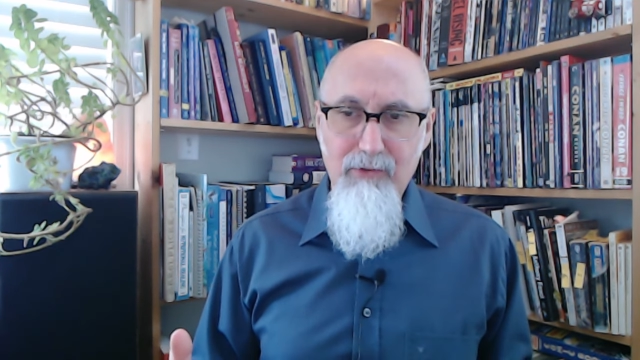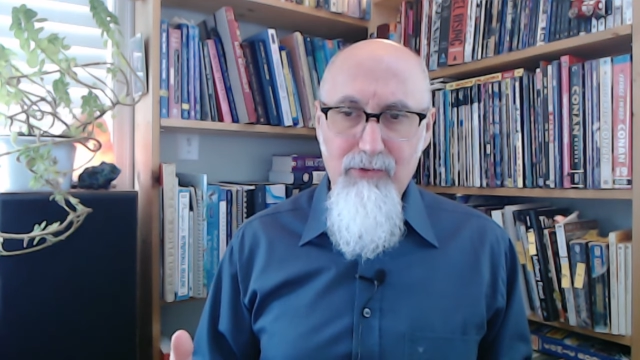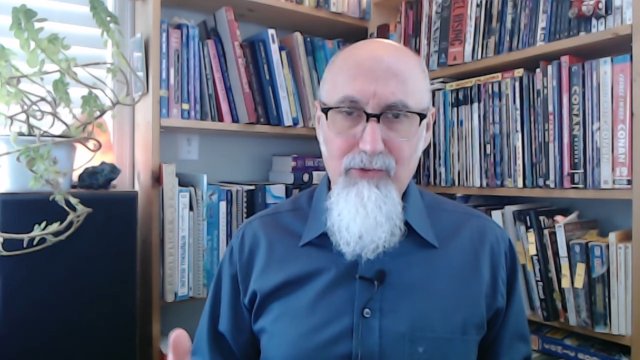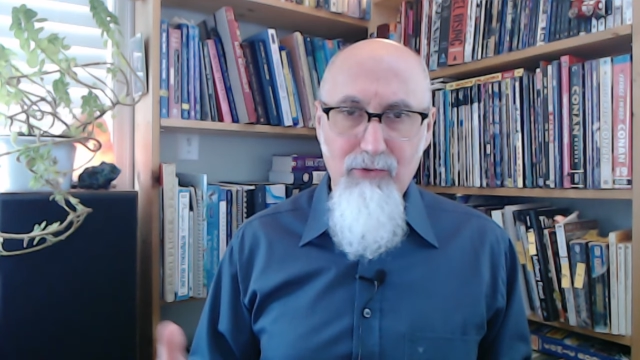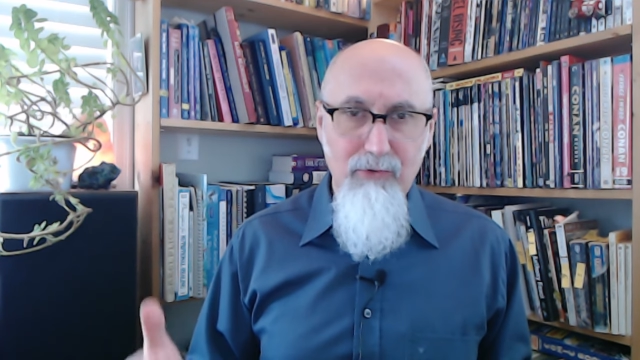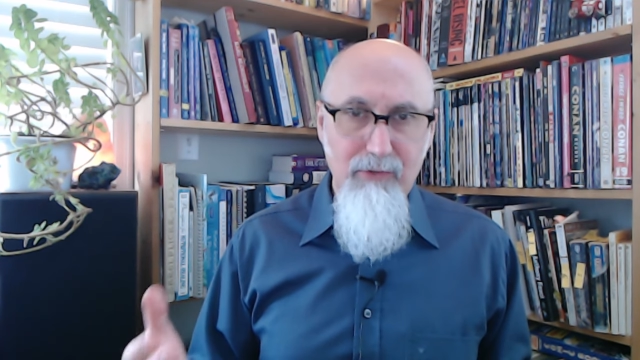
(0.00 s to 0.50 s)

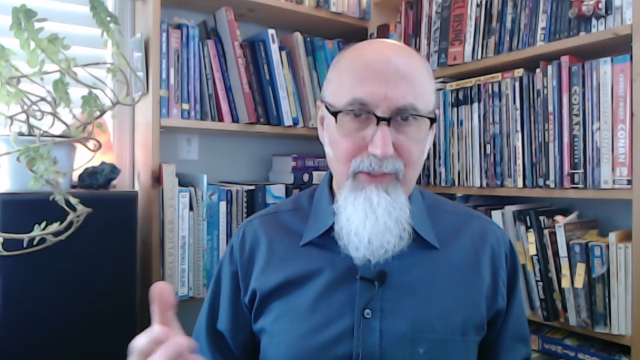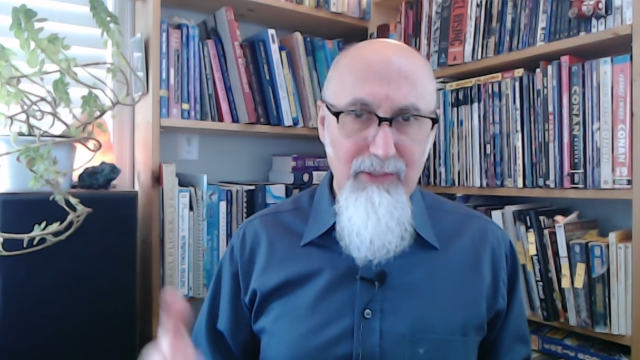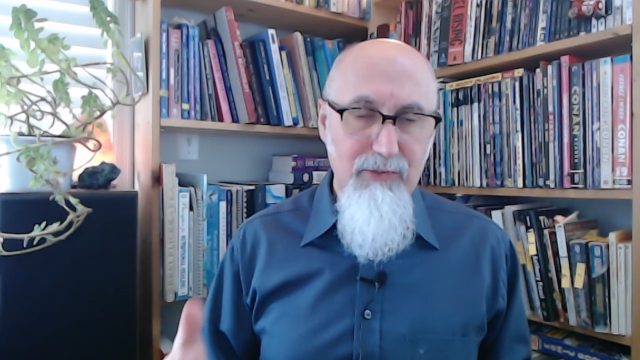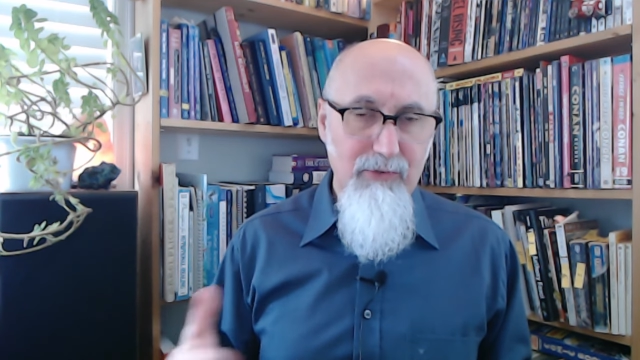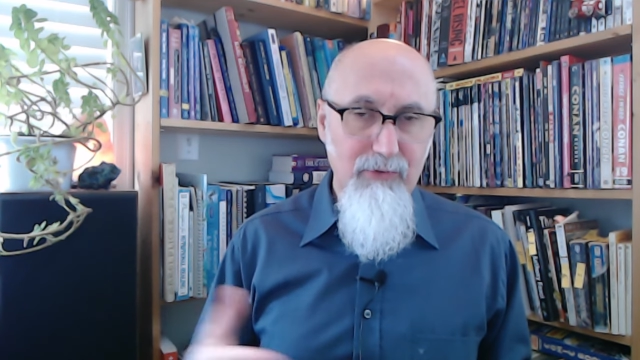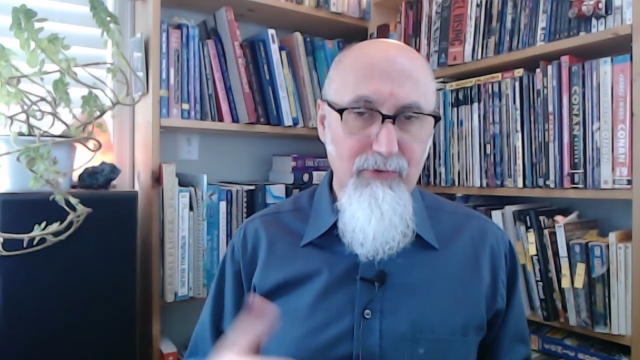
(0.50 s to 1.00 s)
So
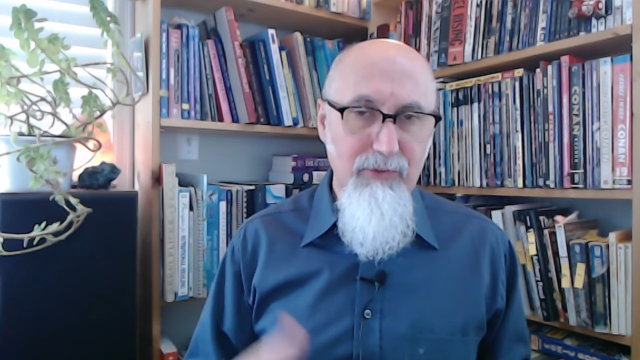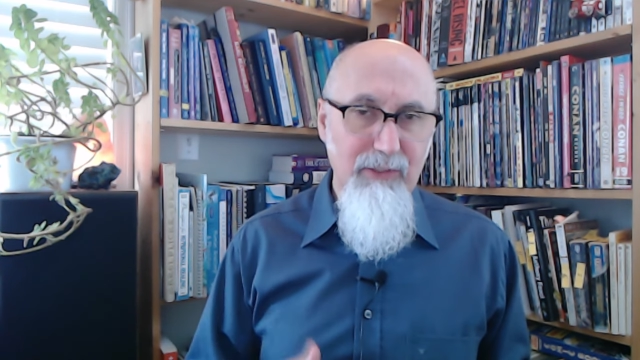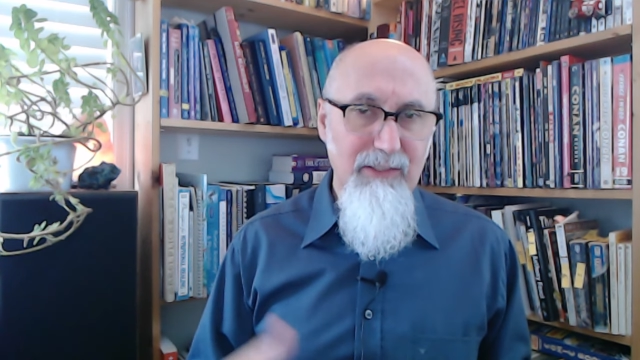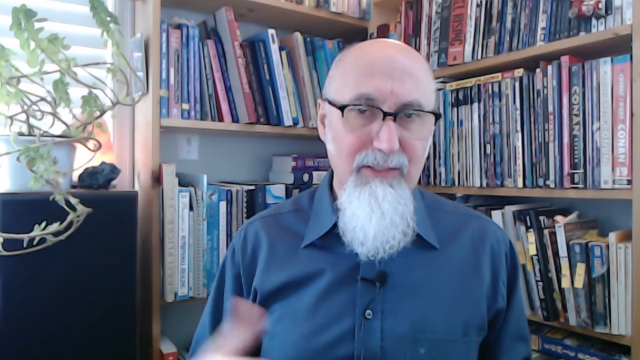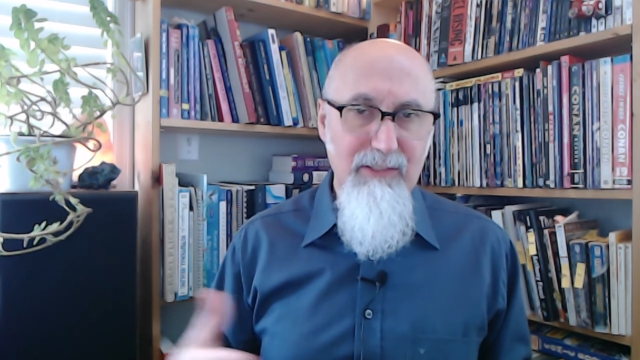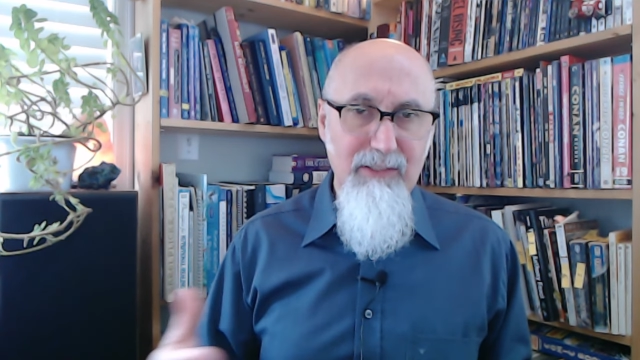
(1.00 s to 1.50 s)
Israel,
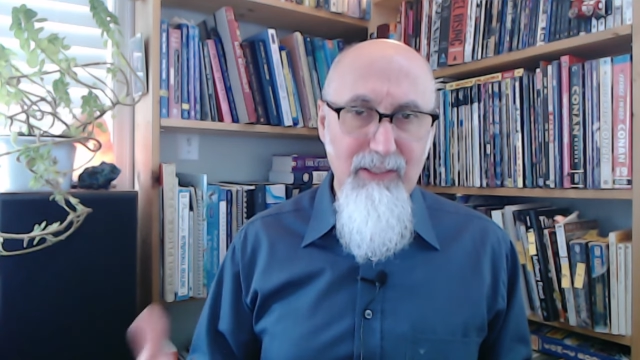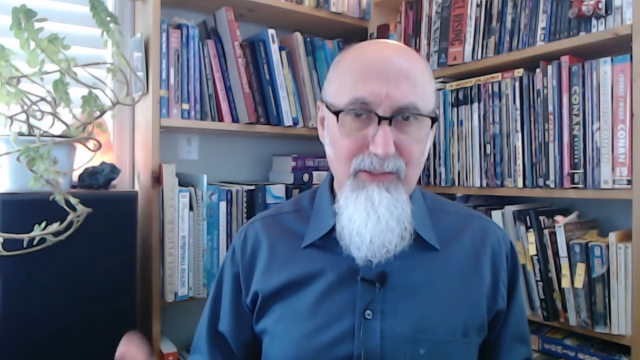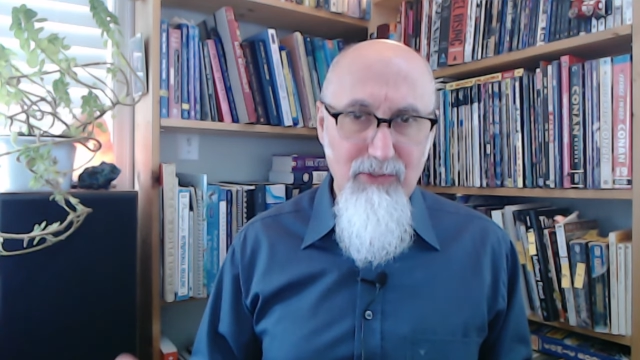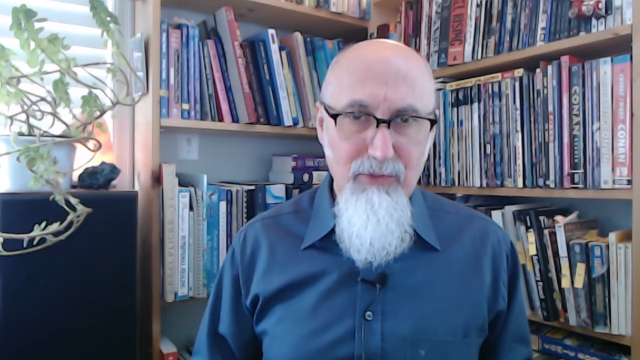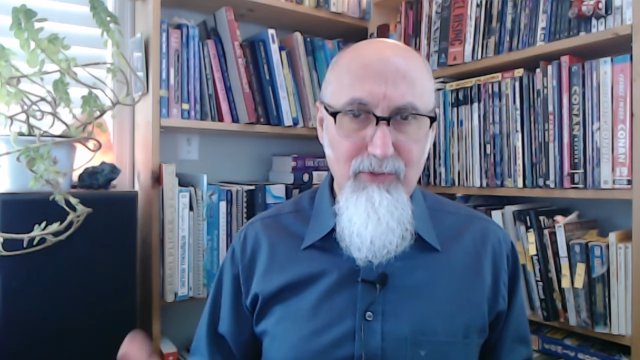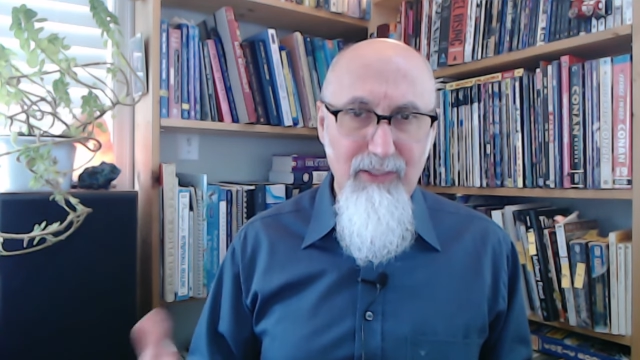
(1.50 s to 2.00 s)
United
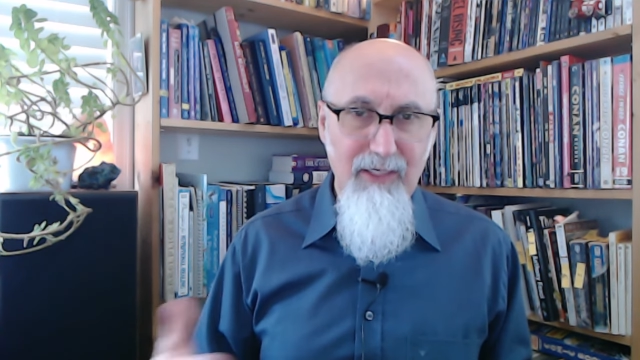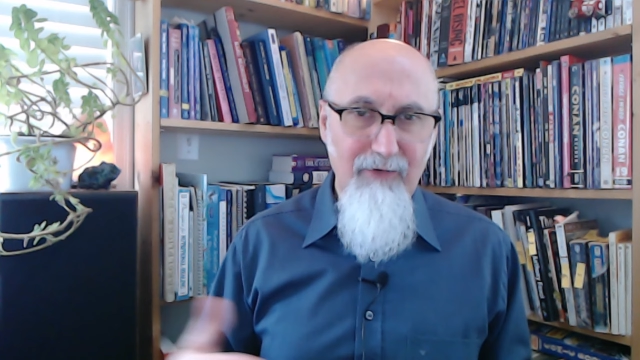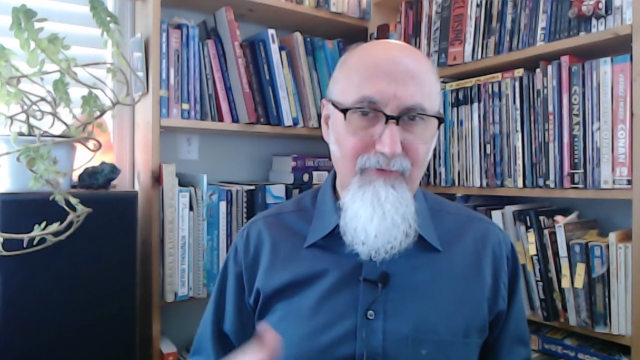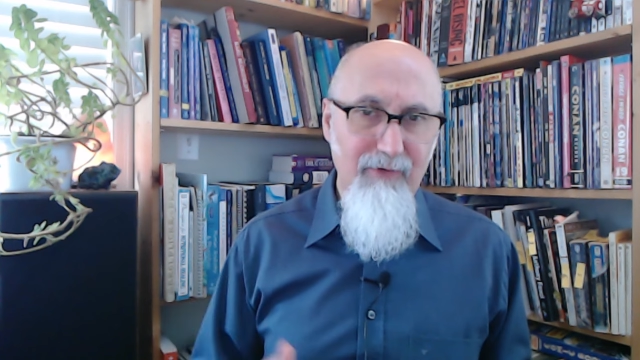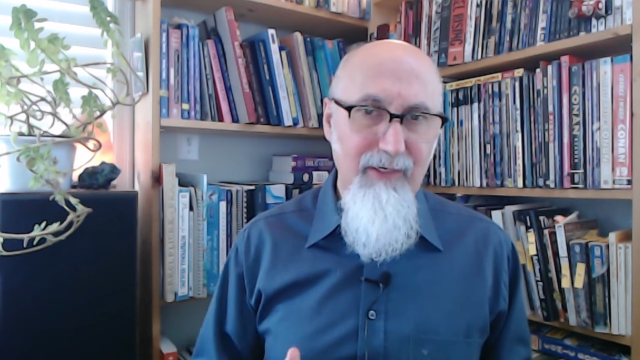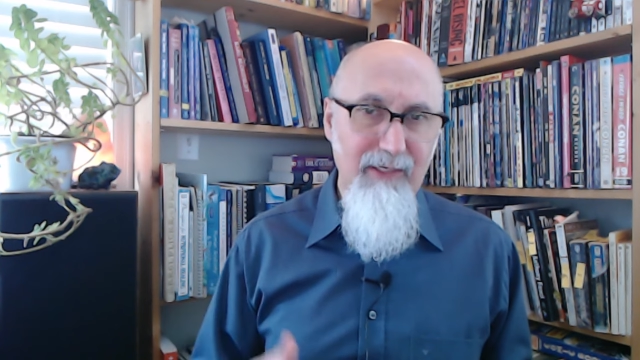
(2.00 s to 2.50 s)
States, UK,
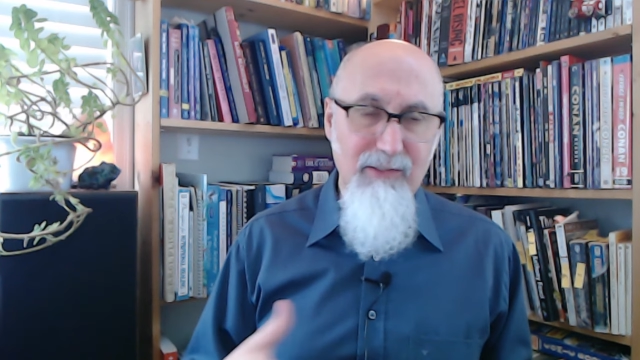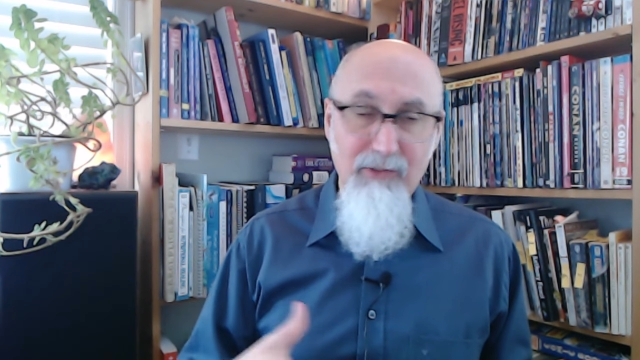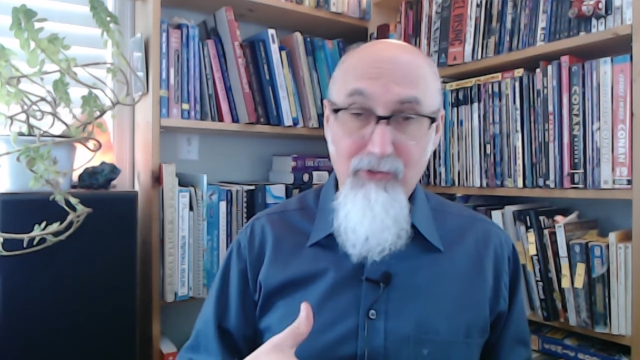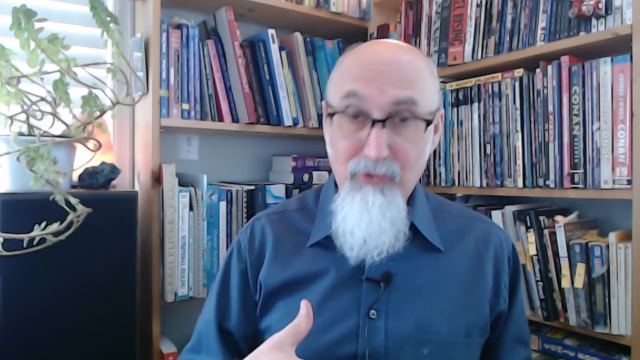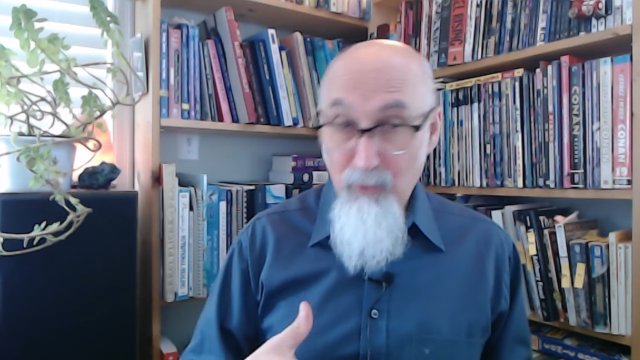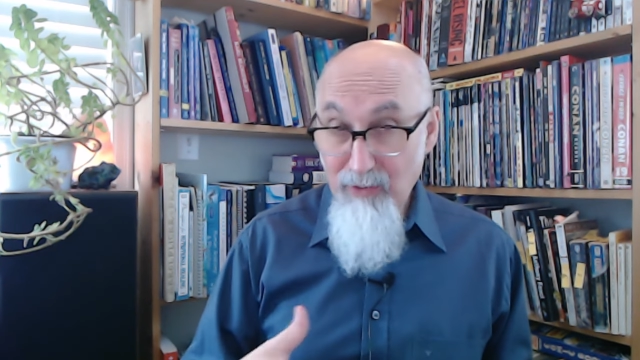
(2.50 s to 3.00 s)
France,
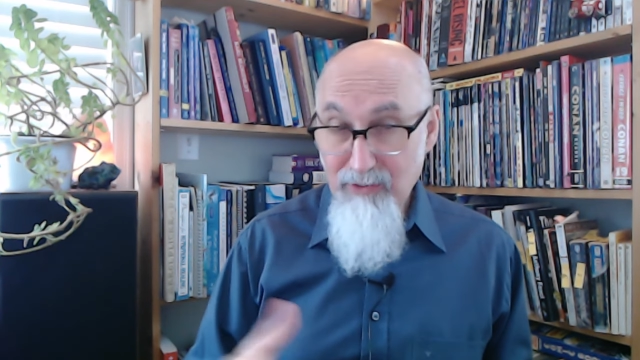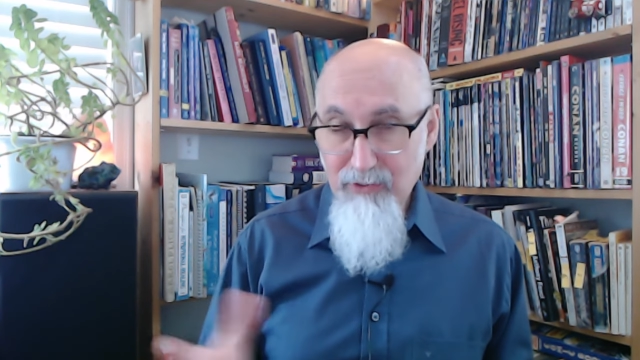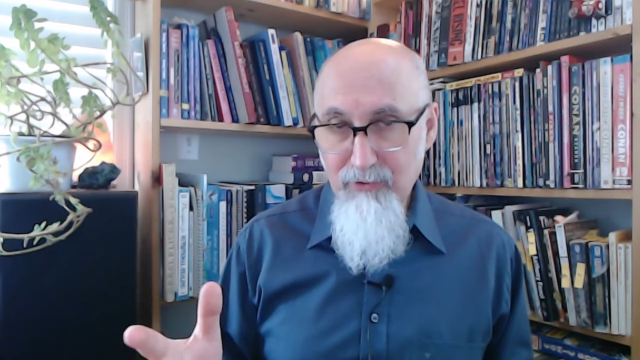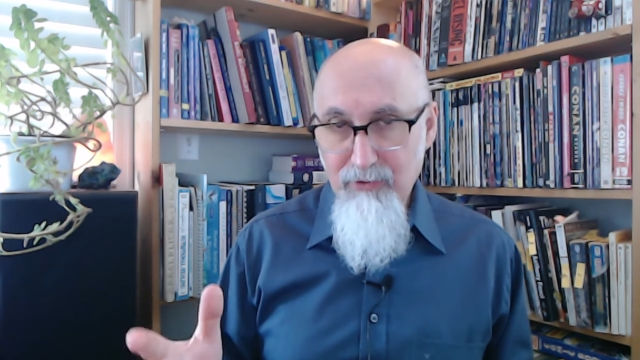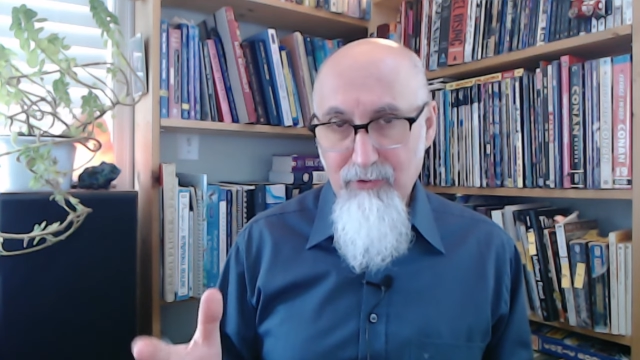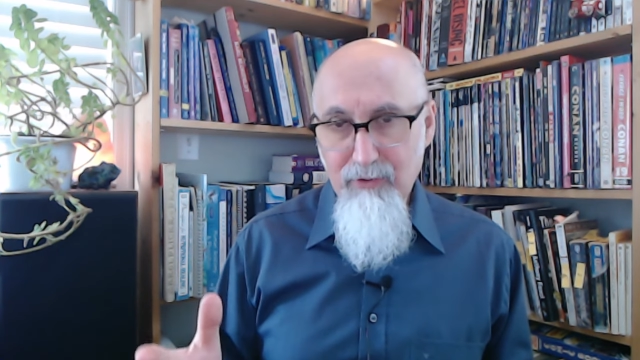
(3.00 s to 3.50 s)

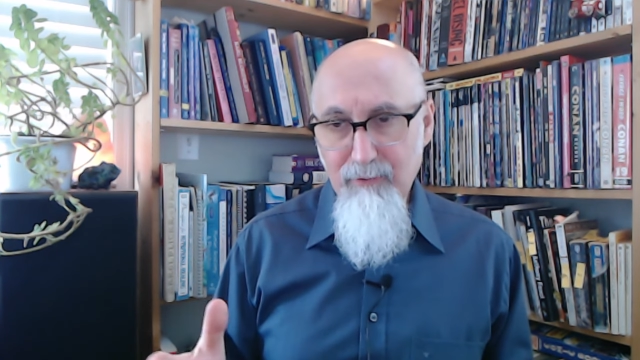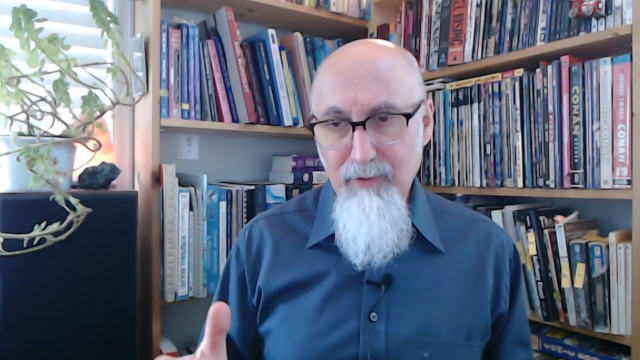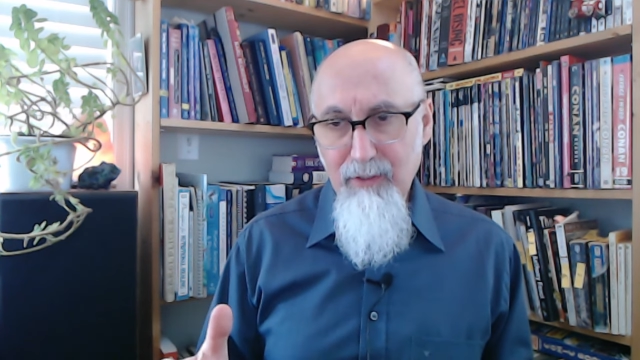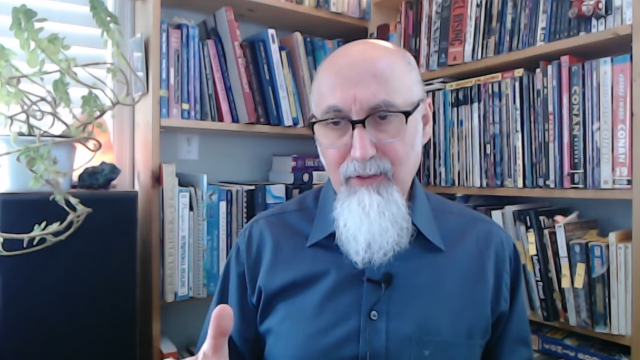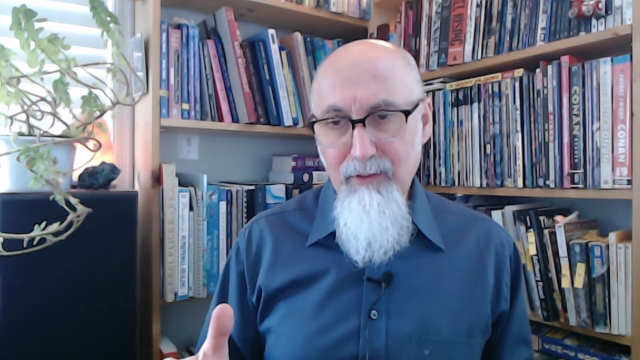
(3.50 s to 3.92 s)
Western Europe,